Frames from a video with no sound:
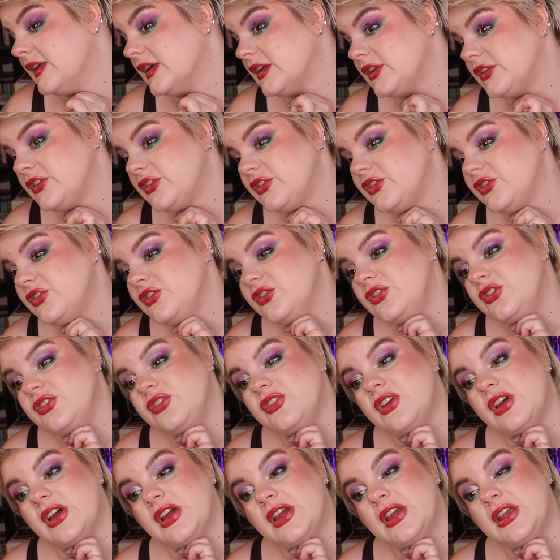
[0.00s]
that
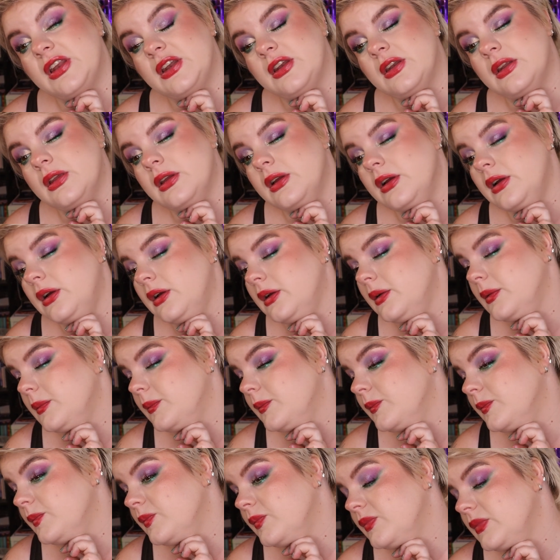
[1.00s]
shine there.
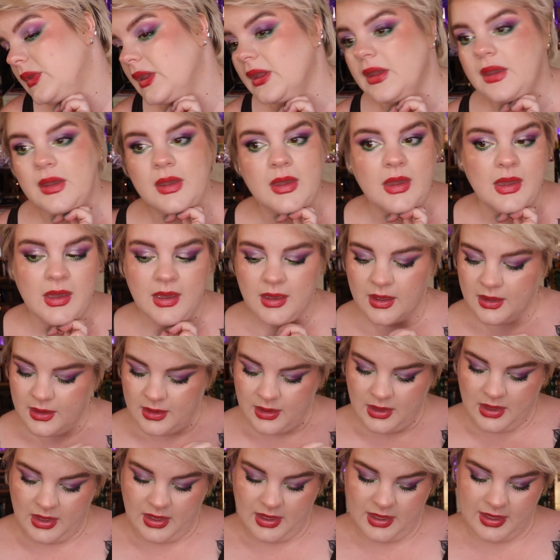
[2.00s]

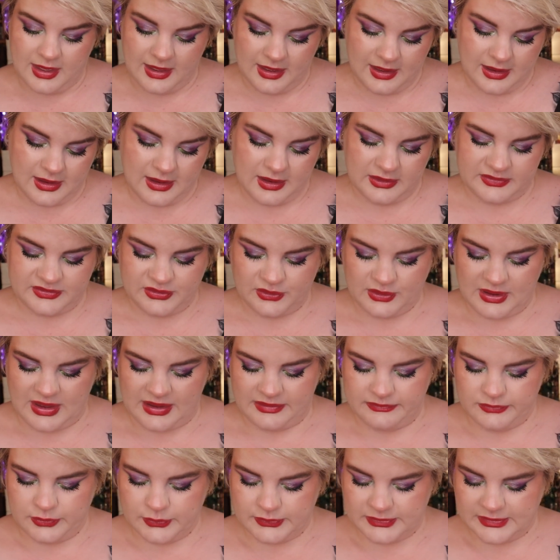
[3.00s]
So
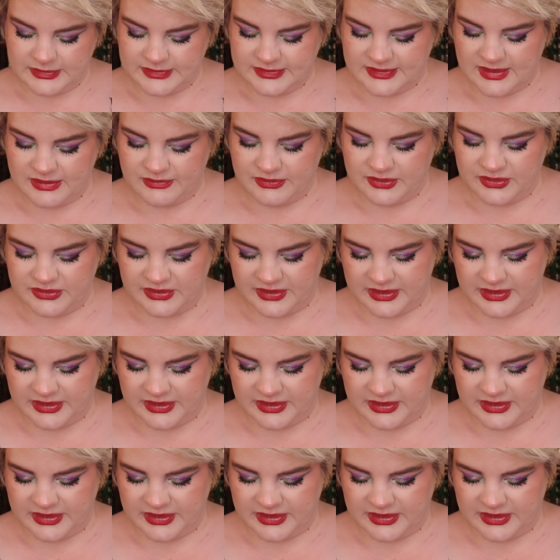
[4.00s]
yeah, I've used it 7